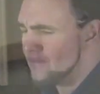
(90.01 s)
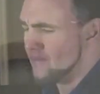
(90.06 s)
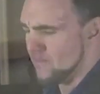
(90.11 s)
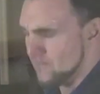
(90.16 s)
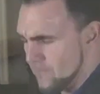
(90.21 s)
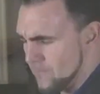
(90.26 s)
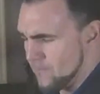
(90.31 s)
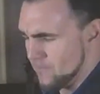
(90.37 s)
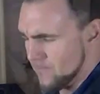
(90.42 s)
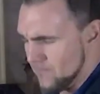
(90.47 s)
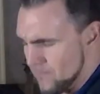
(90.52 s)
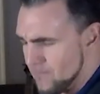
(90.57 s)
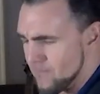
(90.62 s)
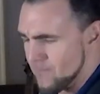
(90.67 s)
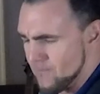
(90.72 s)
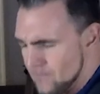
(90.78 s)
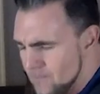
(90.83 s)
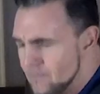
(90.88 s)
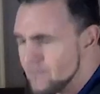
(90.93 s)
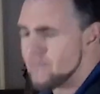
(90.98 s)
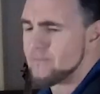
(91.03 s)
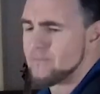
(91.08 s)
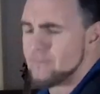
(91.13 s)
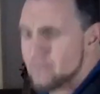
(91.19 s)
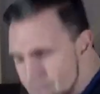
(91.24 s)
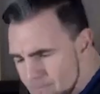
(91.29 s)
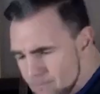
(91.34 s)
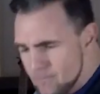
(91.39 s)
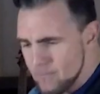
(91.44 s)
if you're a smaller
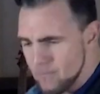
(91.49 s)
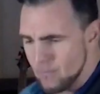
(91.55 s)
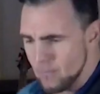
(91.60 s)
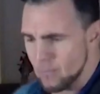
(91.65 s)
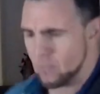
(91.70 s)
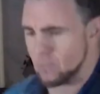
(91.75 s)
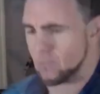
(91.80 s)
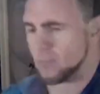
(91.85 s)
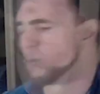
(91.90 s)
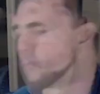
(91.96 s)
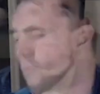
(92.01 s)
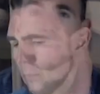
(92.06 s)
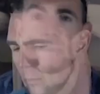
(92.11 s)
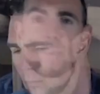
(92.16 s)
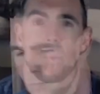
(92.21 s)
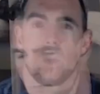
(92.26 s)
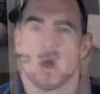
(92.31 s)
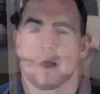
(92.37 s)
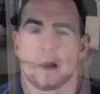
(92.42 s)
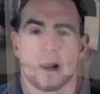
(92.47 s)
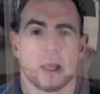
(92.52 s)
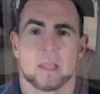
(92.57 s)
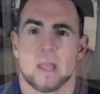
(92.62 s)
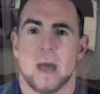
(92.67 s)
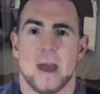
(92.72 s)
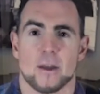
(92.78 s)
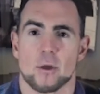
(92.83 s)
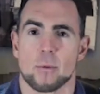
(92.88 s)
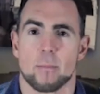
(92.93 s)
person, or you just want a
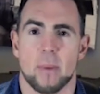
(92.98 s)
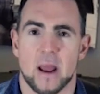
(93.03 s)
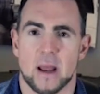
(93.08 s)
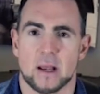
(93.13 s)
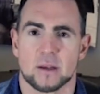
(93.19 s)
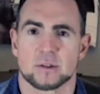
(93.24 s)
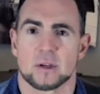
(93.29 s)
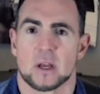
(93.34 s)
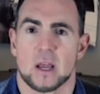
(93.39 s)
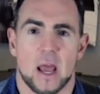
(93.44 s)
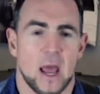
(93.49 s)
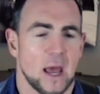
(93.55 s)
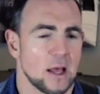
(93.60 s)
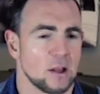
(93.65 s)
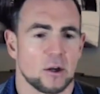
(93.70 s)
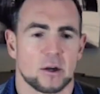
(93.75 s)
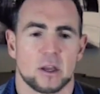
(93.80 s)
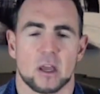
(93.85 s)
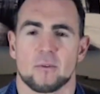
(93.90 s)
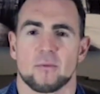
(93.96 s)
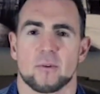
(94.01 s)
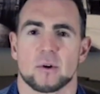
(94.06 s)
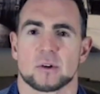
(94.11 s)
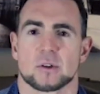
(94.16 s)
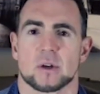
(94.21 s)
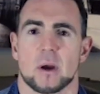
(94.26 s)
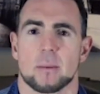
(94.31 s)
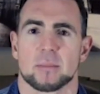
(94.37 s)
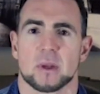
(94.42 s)
lighter bass and looking for
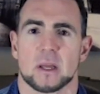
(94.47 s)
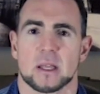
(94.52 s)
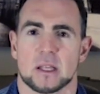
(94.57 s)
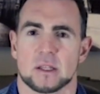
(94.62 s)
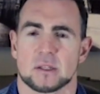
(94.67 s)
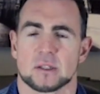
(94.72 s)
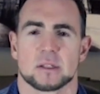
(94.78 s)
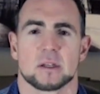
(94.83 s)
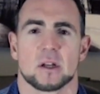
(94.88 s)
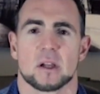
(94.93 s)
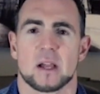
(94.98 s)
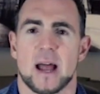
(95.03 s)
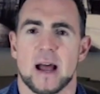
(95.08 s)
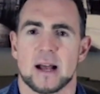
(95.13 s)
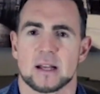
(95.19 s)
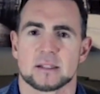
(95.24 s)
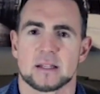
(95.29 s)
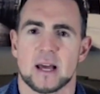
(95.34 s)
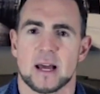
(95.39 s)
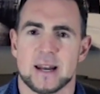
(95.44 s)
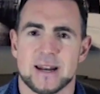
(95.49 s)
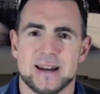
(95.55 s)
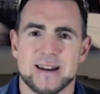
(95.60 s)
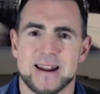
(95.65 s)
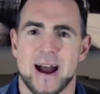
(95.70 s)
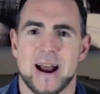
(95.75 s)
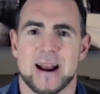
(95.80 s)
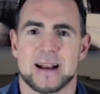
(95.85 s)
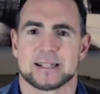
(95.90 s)
something that still has that
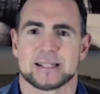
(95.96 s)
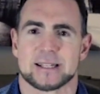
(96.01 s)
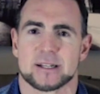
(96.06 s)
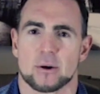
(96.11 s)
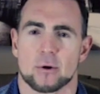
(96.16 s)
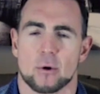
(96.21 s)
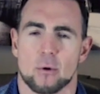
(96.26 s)
nice,